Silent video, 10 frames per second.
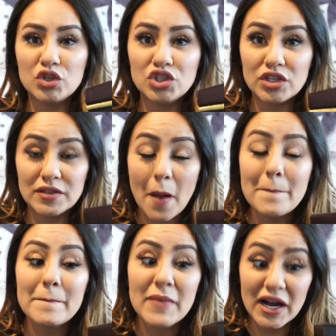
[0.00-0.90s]
which is
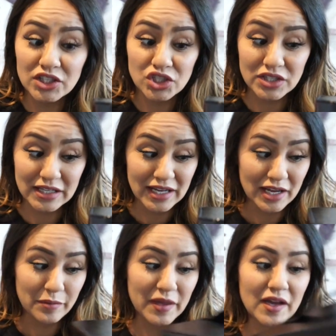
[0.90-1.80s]
much
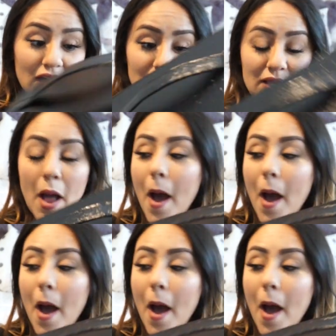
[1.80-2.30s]
needed because